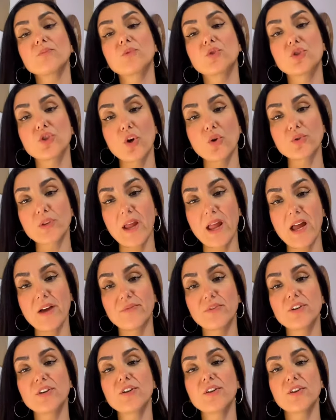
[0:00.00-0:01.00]
Don't
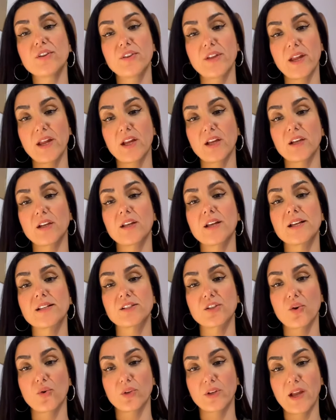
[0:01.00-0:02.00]
ever think it's
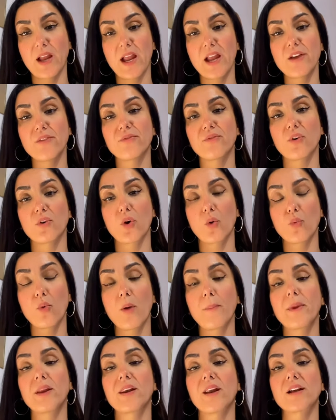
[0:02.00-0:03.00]
okay for a
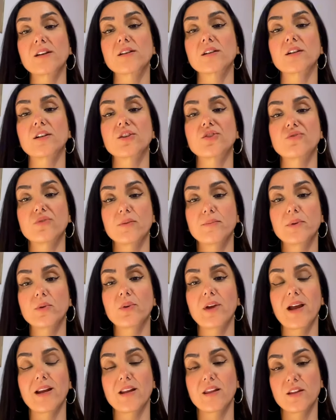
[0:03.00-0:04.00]
woman not to contribute
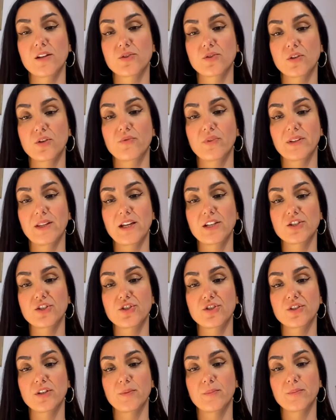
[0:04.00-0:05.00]
anything to the
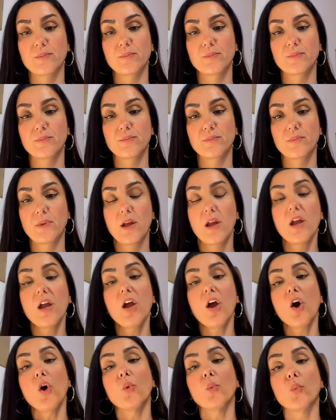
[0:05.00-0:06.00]
relationship.
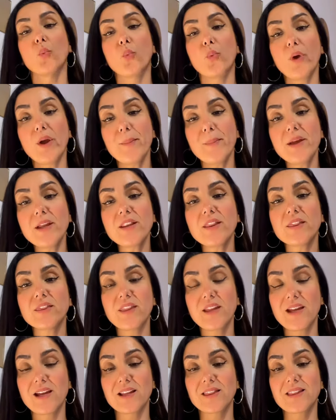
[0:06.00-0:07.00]
Women
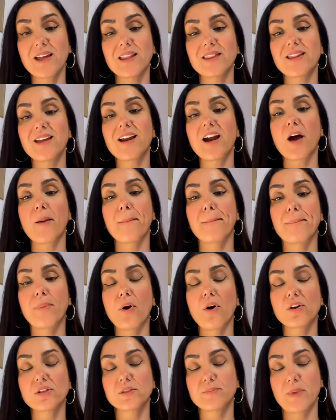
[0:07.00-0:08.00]
think that they are
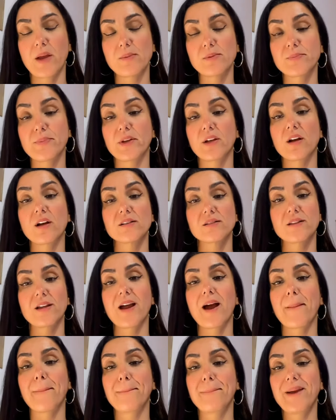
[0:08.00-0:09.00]
boss babes because they
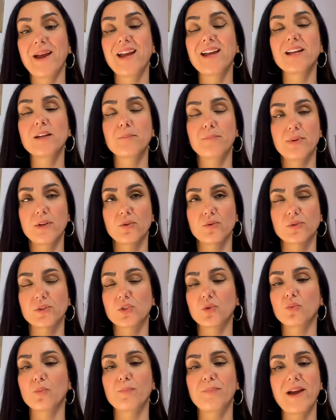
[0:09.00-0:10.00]
are paying bills,
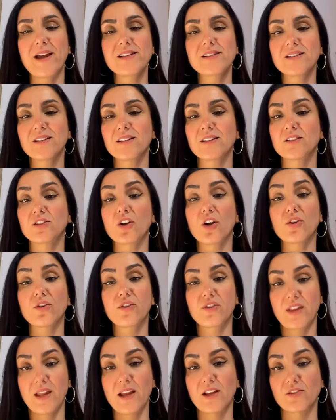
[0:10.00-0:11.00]
doing basic
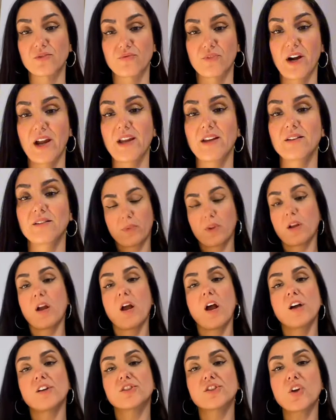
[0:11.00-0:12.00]
adult things, right?
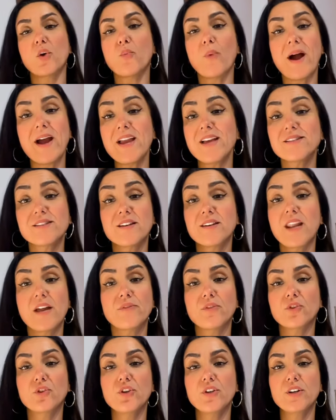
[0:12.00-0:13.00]
So why is it
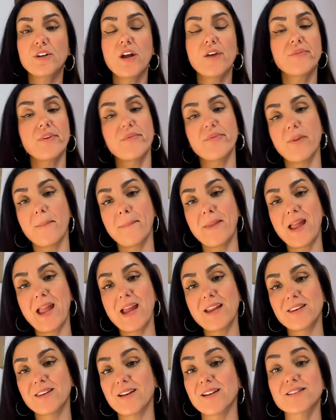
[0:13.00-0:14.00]
never good enough if the
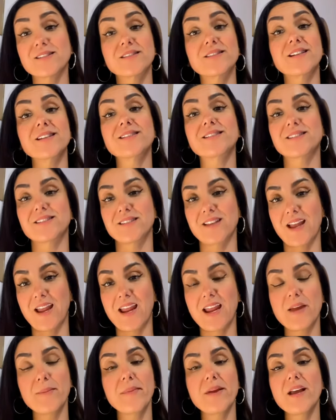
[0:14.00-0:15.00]
man does the
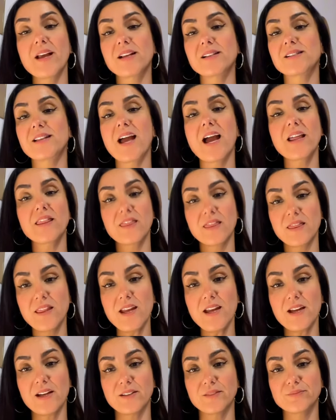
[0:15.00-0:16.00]
same exact
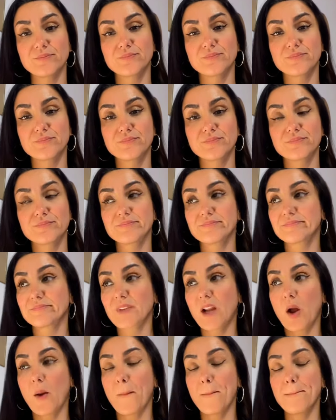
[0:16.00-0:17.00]
thing?
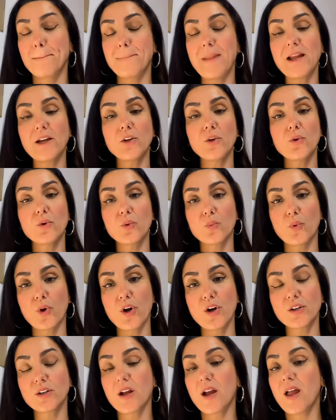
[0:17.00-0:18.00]
Men go to
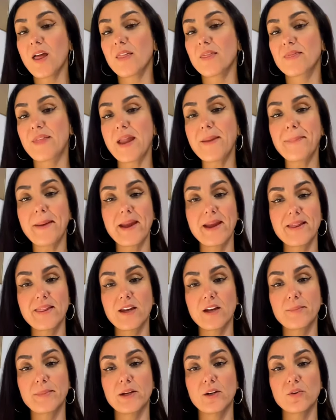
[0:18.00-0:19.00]
work, they pay
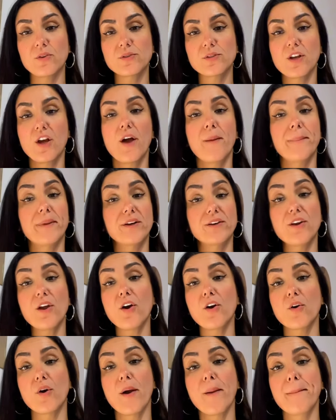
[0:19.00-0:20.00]
their bills. But
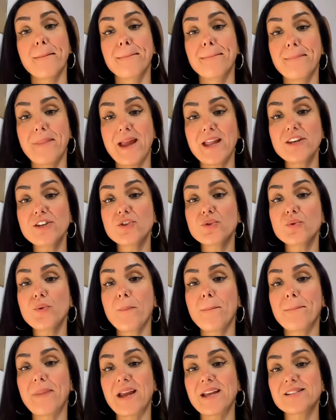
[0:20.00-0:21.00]
no, men doing
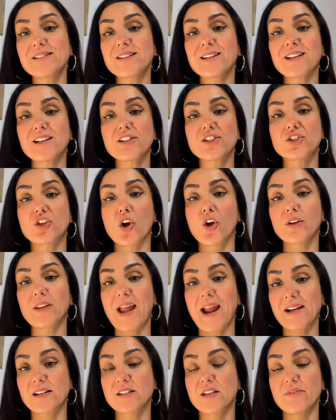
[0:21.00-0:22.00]
basic adult
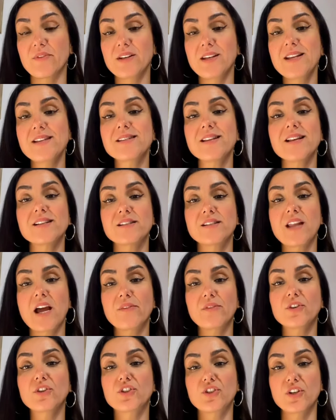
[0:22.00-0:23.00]
activities is
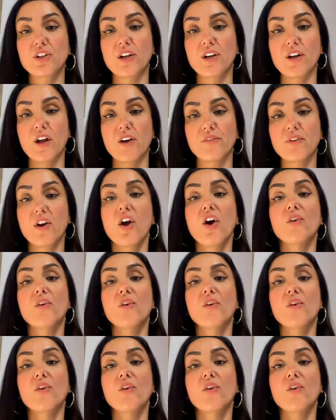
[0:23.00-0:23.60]
never good enough.